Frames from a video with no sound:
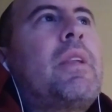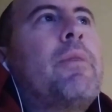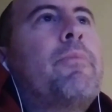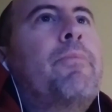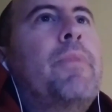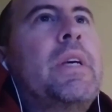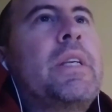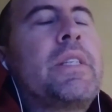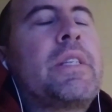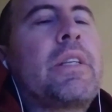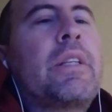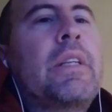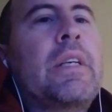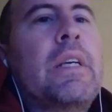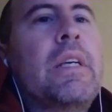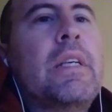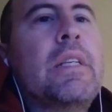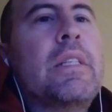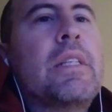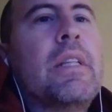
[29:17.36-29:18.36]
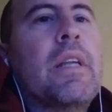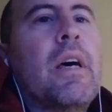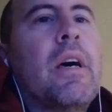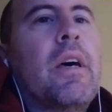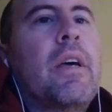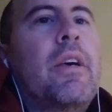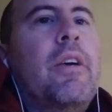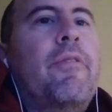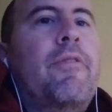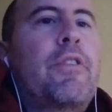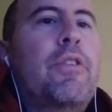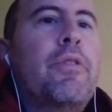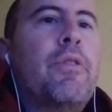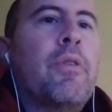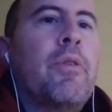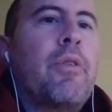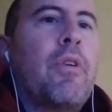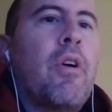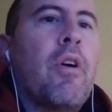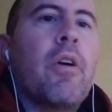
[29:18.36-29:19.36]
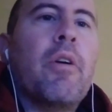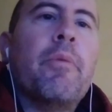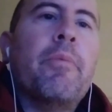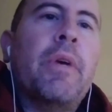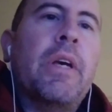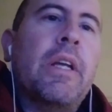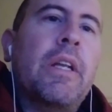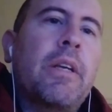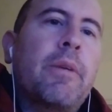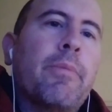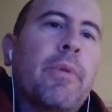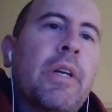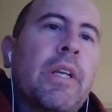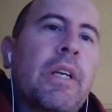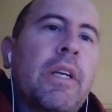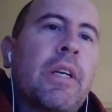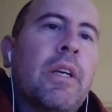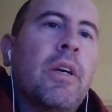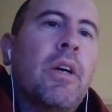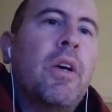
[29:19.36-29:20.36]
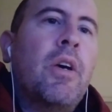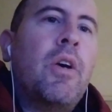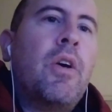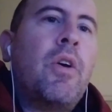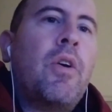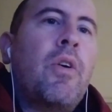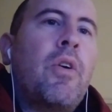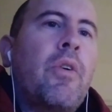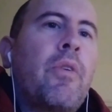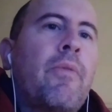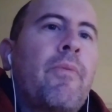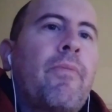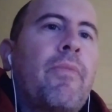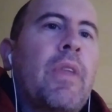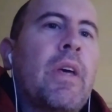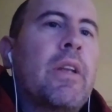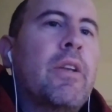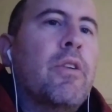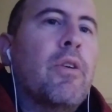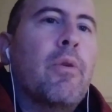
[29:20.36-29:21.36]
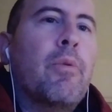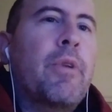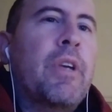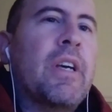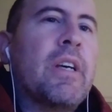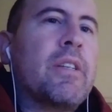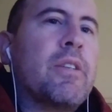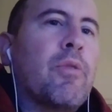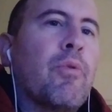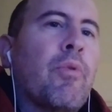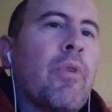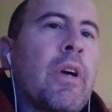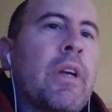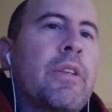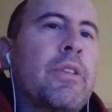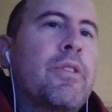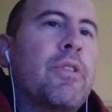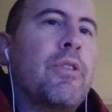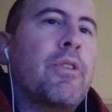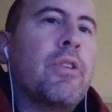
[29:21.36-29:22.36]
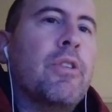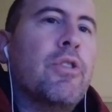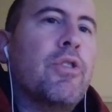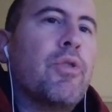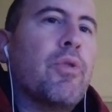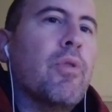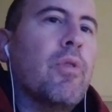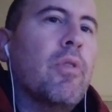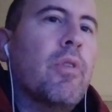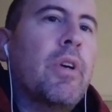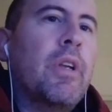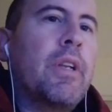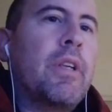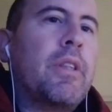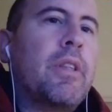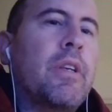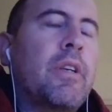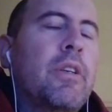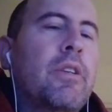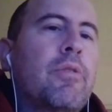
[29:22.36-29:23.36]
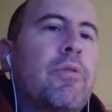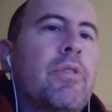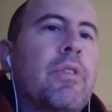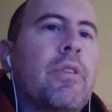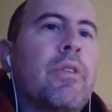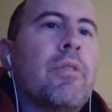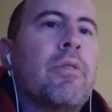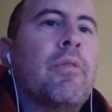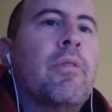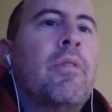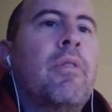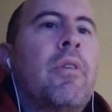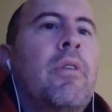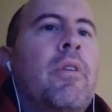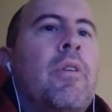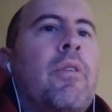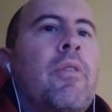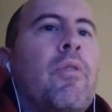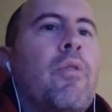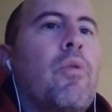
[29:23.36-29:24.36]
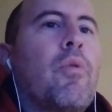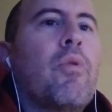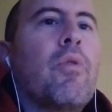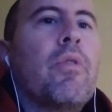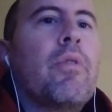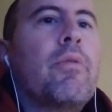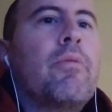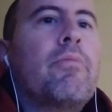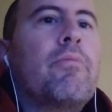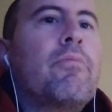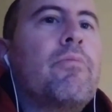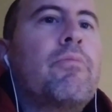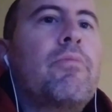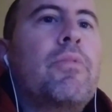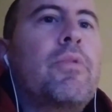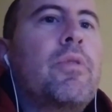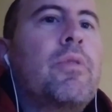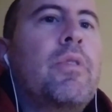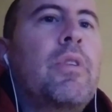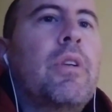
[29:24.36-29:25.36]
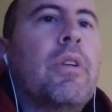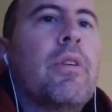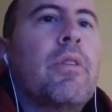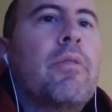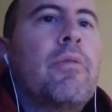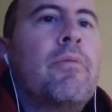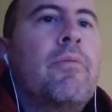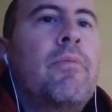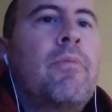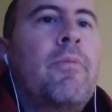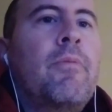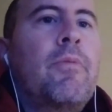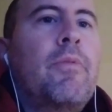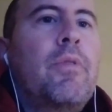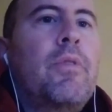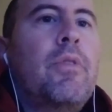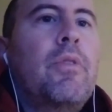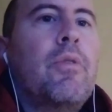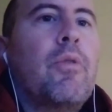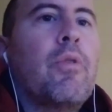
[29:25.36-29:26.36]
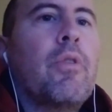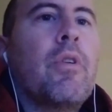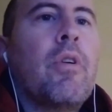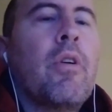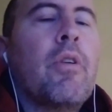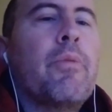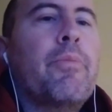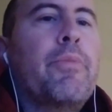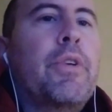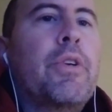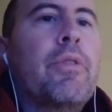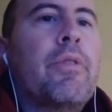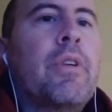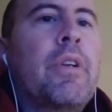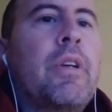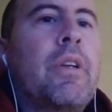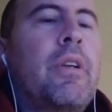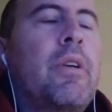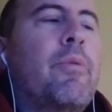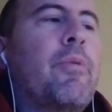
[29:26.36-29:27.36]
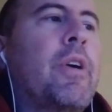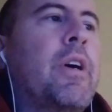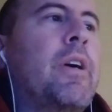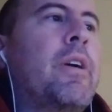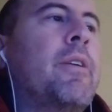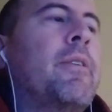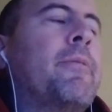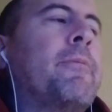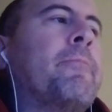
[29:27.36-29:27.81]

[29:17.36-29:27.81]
basically is that if you don't harm anybody, then nobody has a right to control anything you do or, you know, or harm you in any way.